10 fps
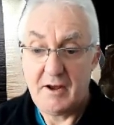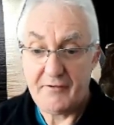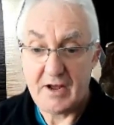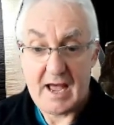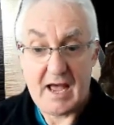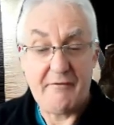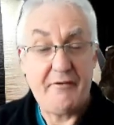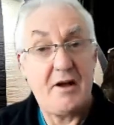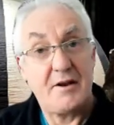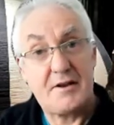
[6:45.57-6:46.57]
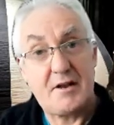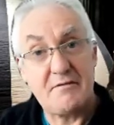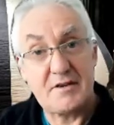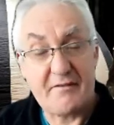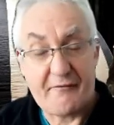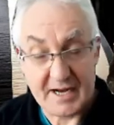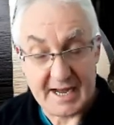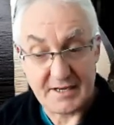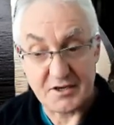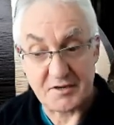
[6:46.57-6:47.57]
If you have, don't
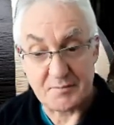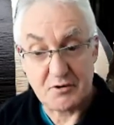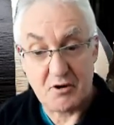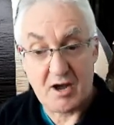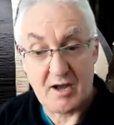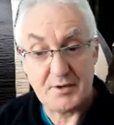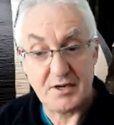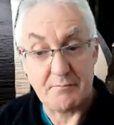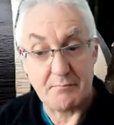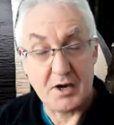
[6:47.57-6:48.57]
forget to subscribe to